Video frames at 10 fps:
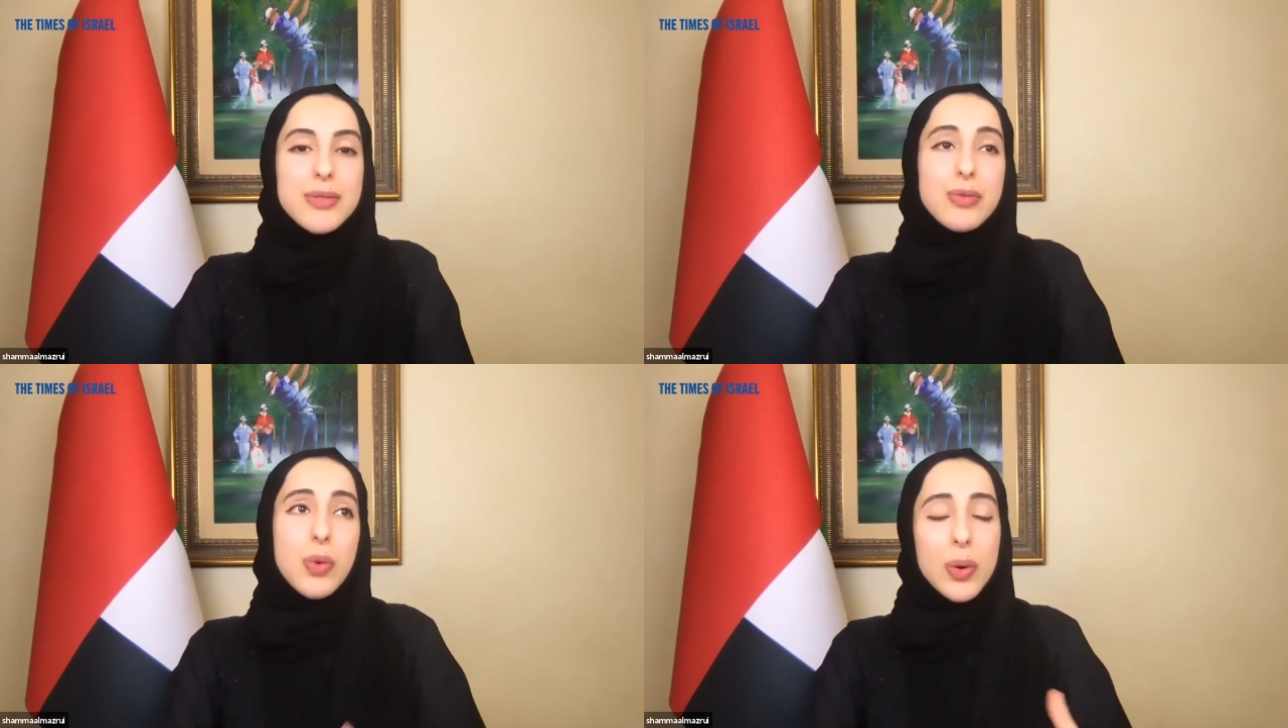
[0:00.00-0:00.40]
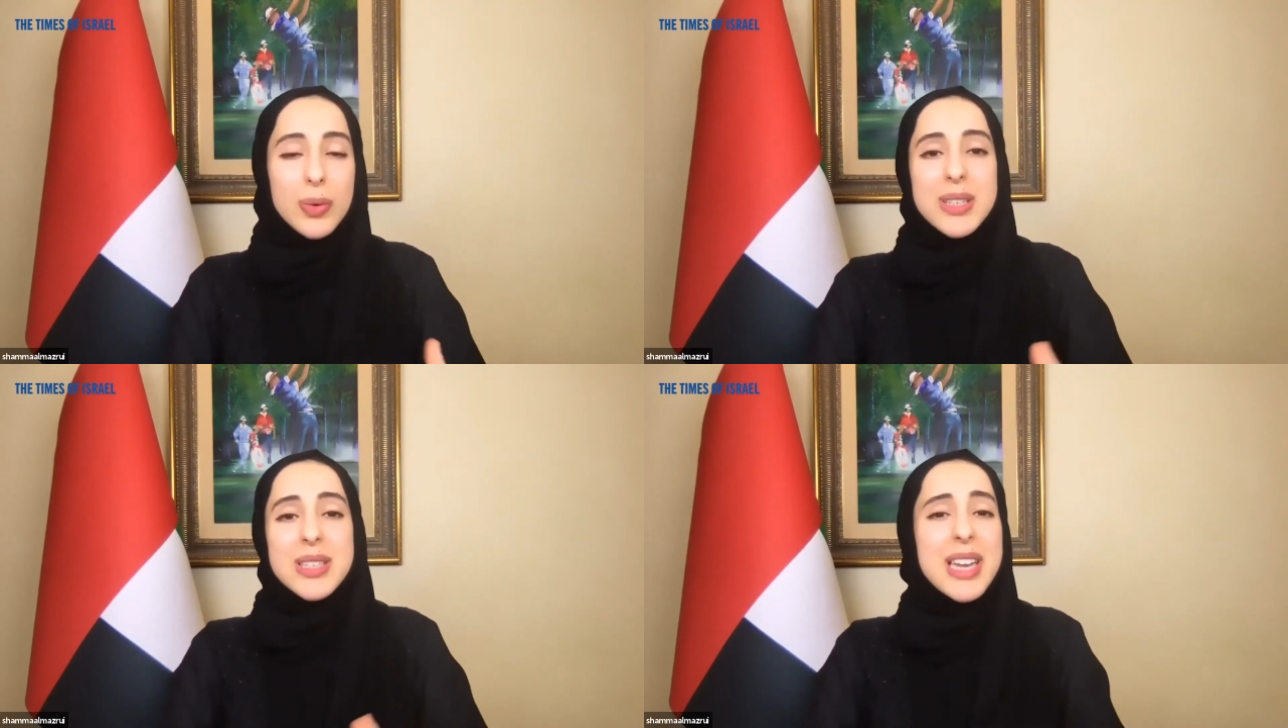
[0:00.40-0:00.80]

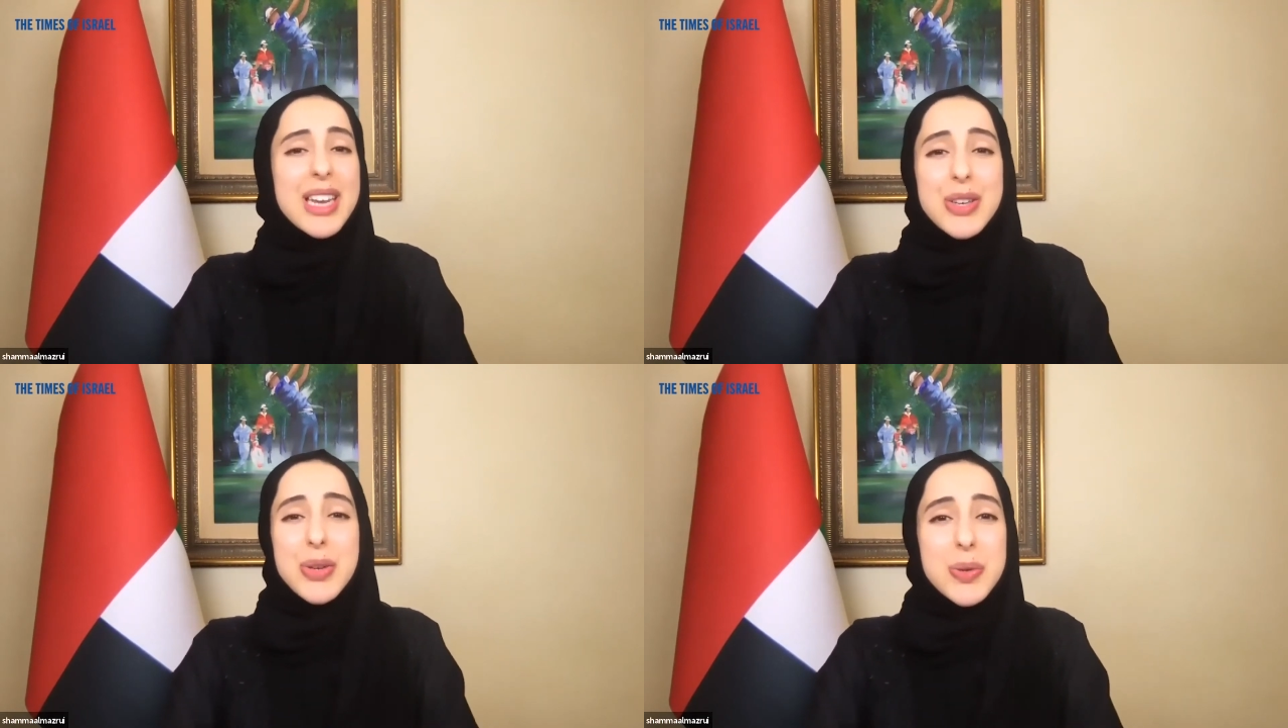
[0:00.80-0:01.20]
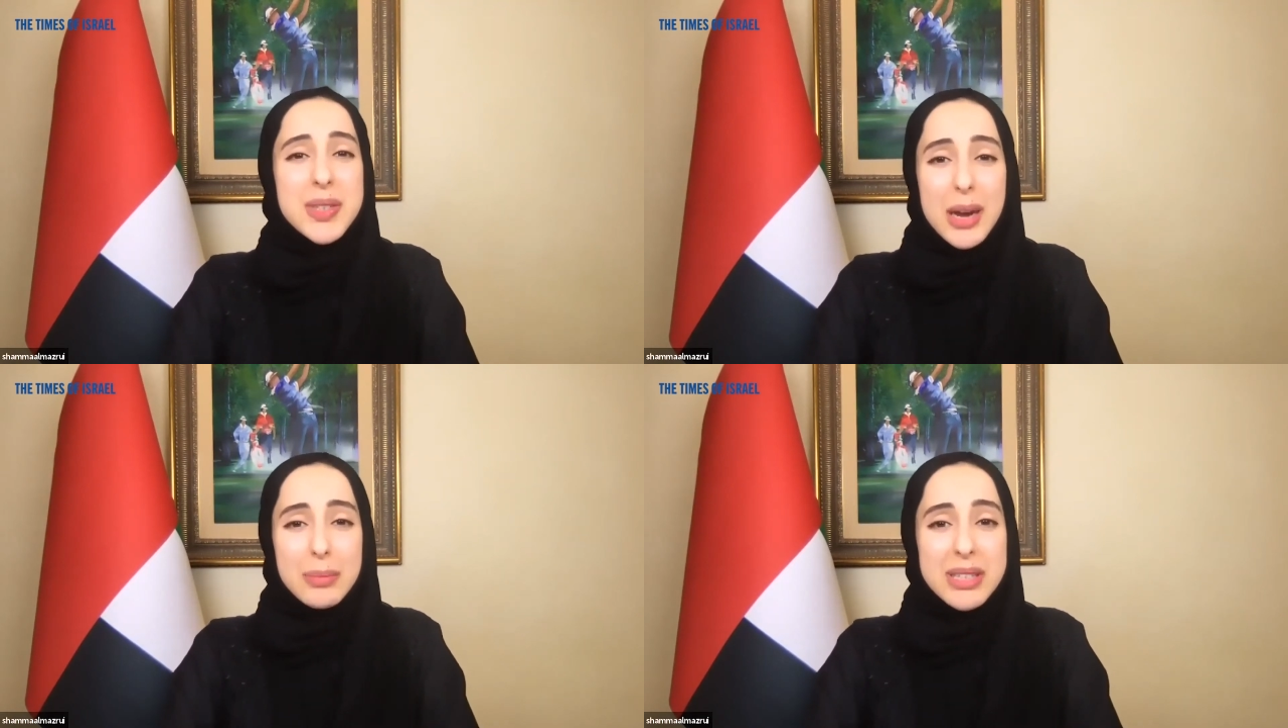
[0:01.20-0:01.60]
forward to take new
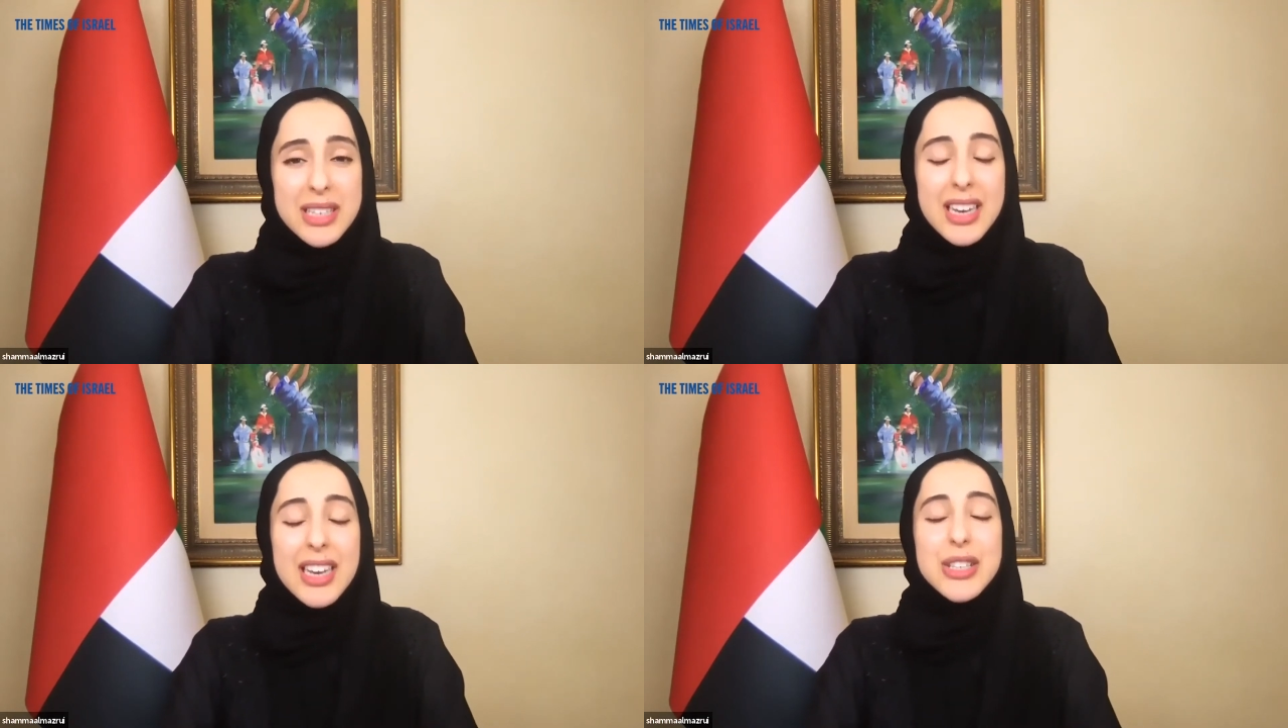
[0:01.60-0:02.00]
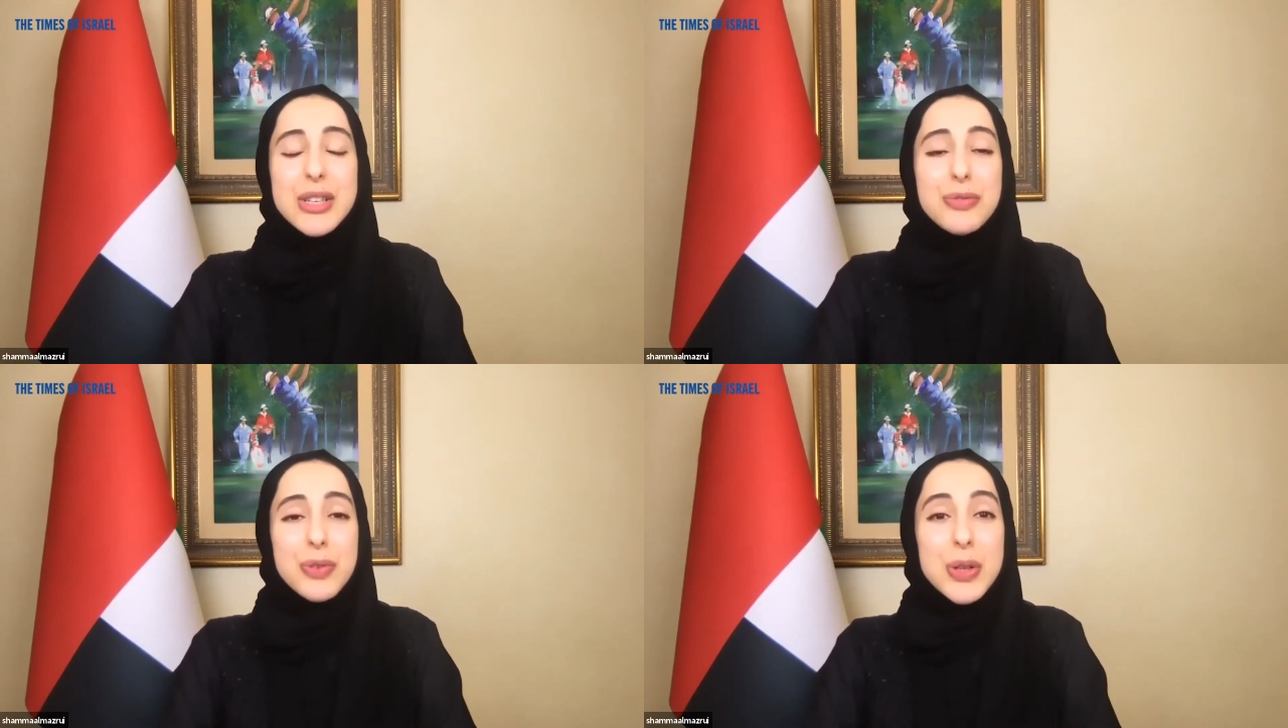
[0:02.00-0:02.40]
steps, to
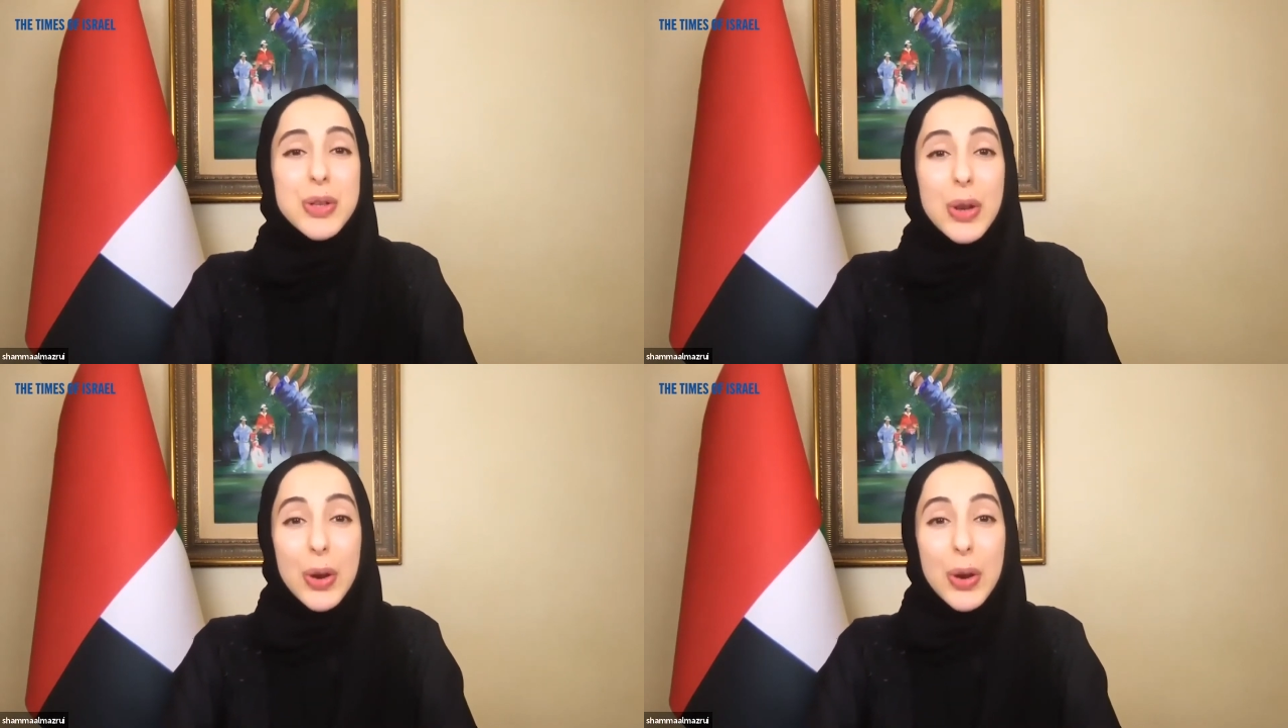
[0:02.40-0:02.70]
first look